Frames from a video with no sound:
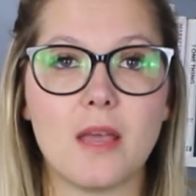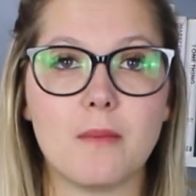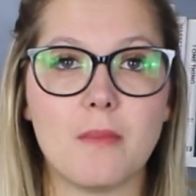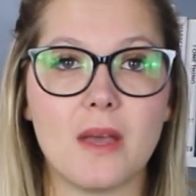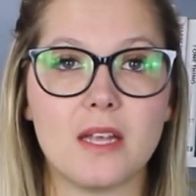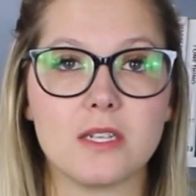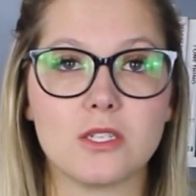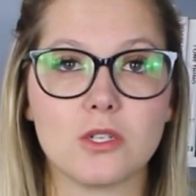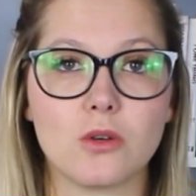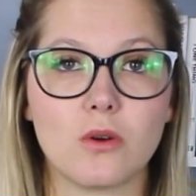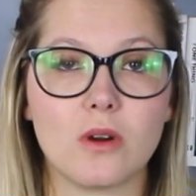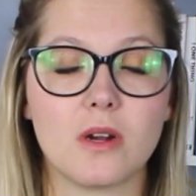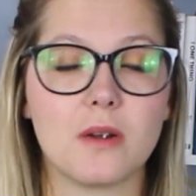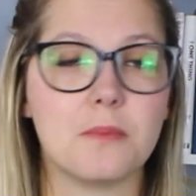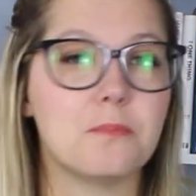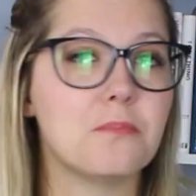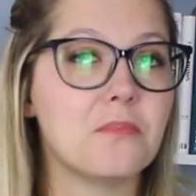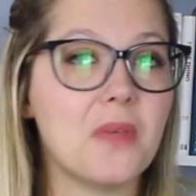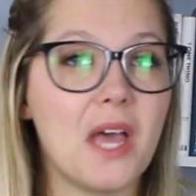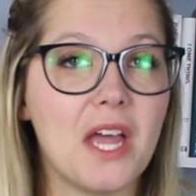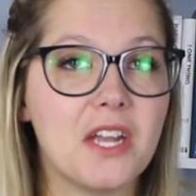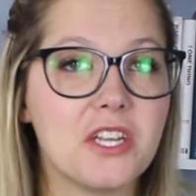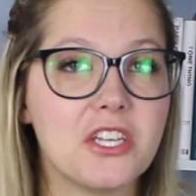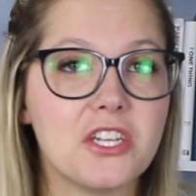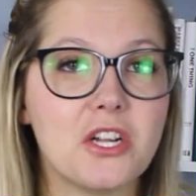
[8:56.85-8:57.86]
mentor,
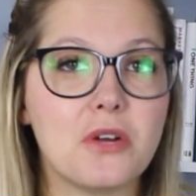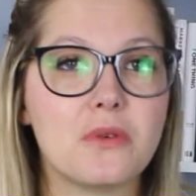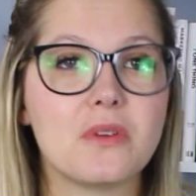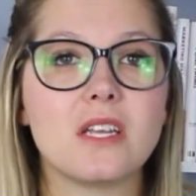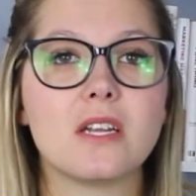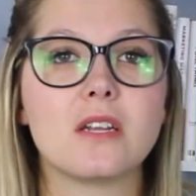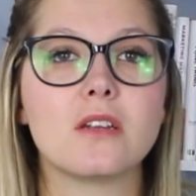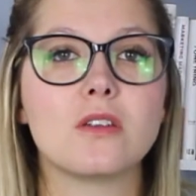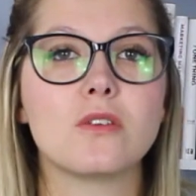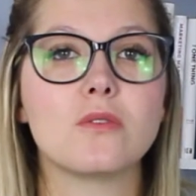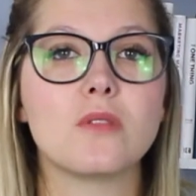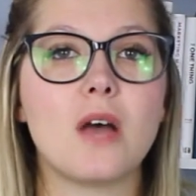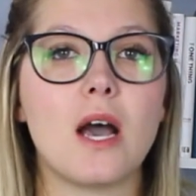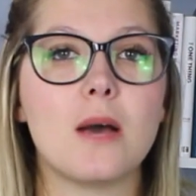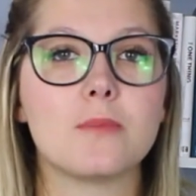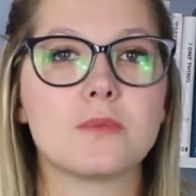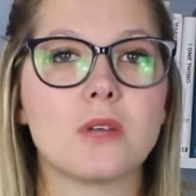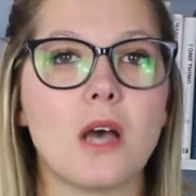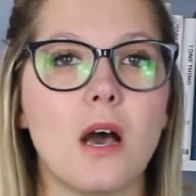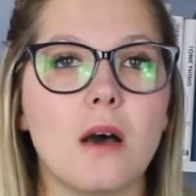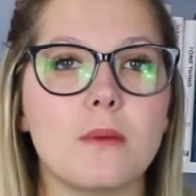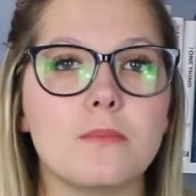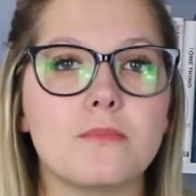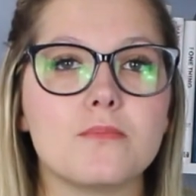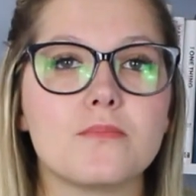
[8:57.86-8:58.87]
and you don't need a new
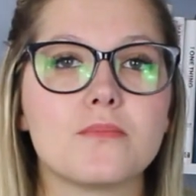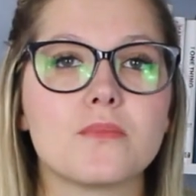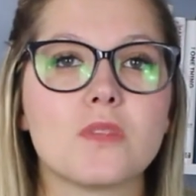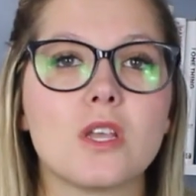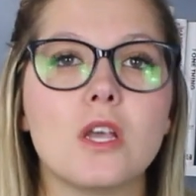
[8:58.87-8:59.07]
laptop.